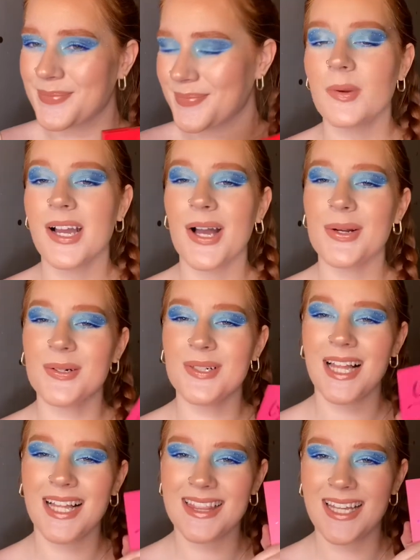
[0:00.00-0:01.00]
Then we got Ooh
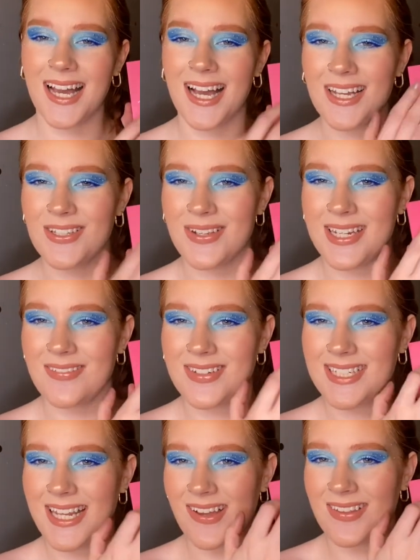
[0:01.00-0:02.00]
La La. You can even
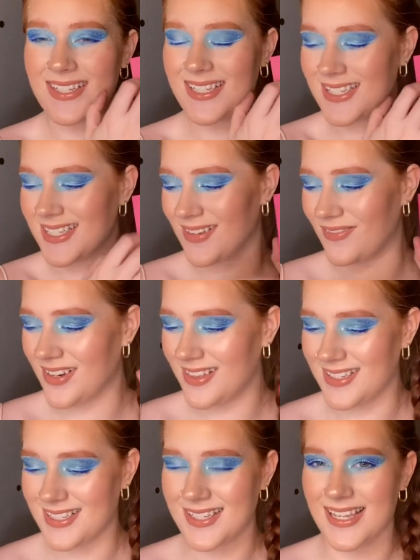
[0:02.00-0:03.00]
tell this is different.
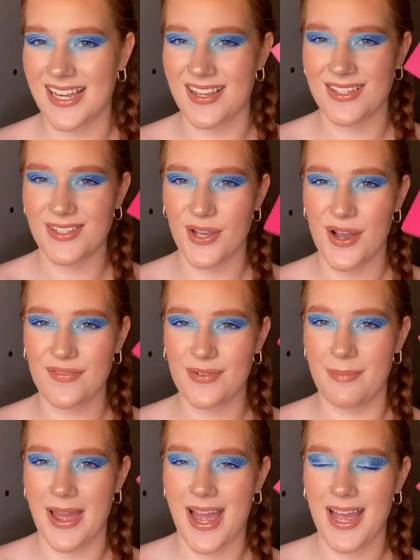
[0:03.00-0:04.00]
This is like a soft
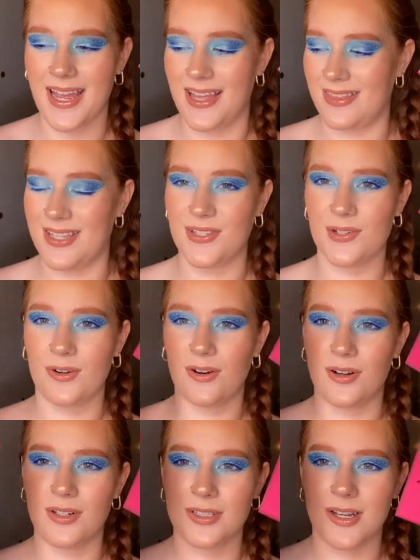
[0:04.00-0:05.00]
matte, and these are all
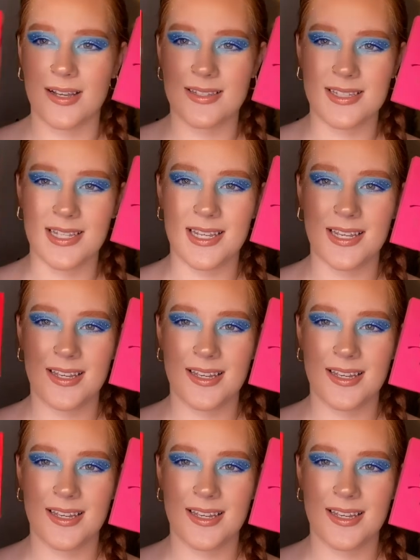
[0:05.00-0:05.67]
glossy